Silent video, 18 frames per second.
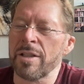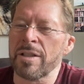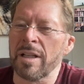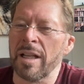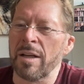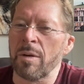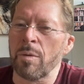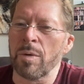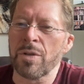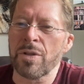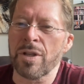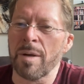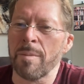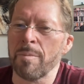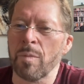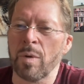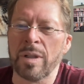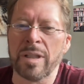like when
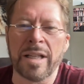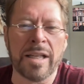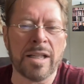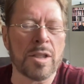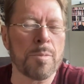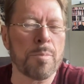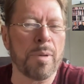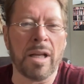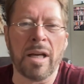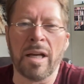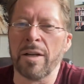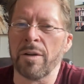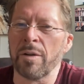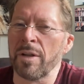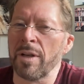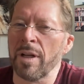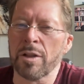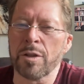kids play
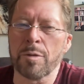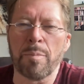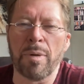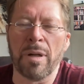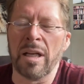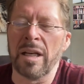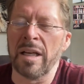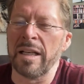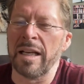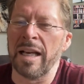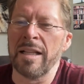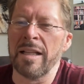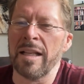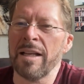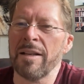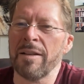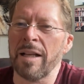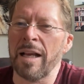or adults play and
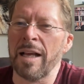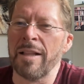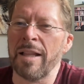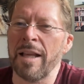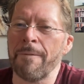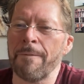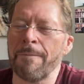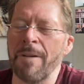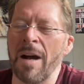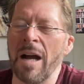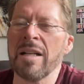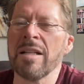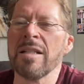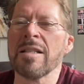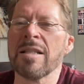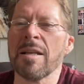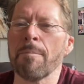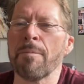they
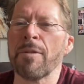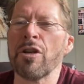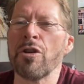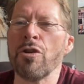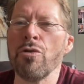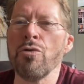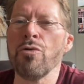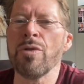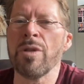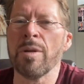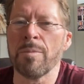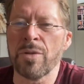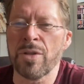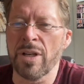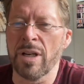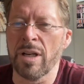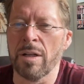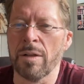find something new
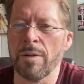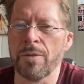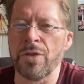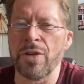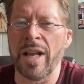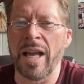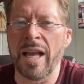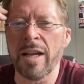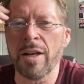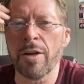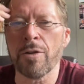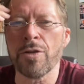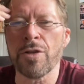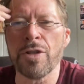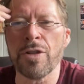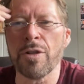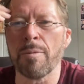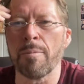themselves, it
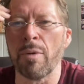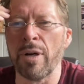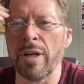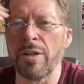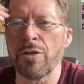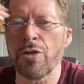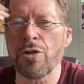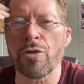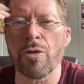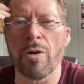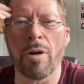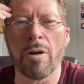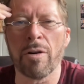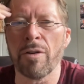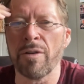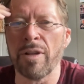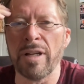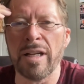anchors in their brain
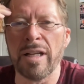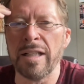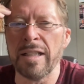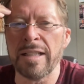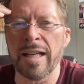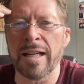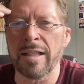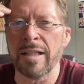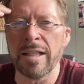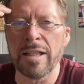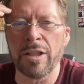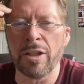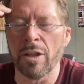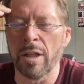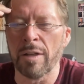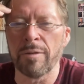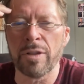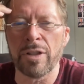stronger than any technique
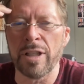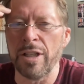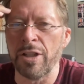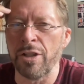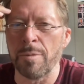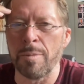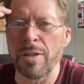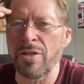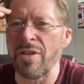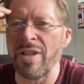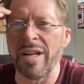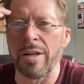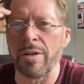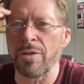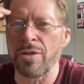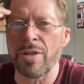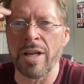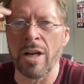you'll ever teach them. It's
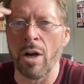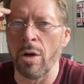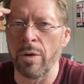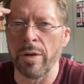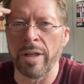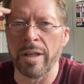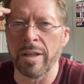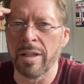theirs. They own it.